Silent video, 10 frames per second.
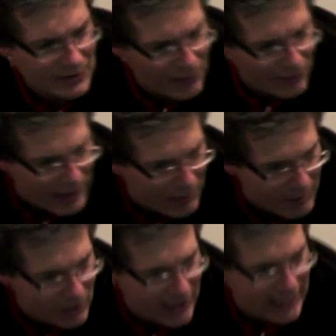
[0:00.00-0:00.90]
if you don't sort of
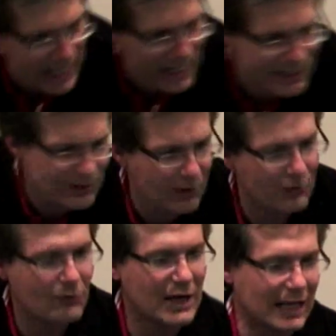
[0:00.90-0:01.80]
get what I'm trying to get at,
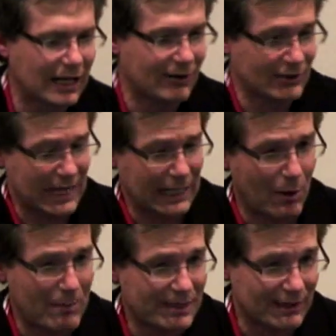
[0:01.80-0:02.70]
it's not really clear
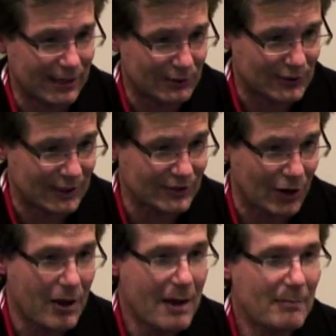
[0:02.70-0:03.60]
exactly what method they're
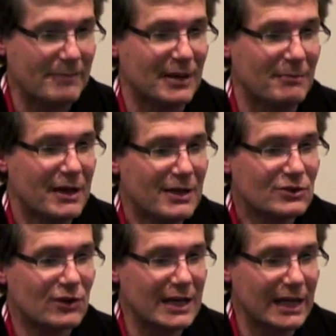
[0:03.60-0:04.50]
using, so perhaps I'm
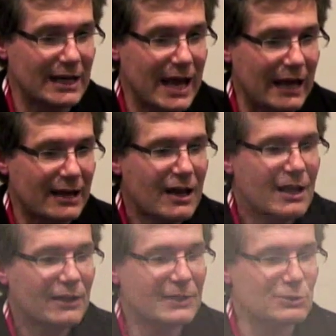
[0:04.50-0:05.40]
straining at a gnat.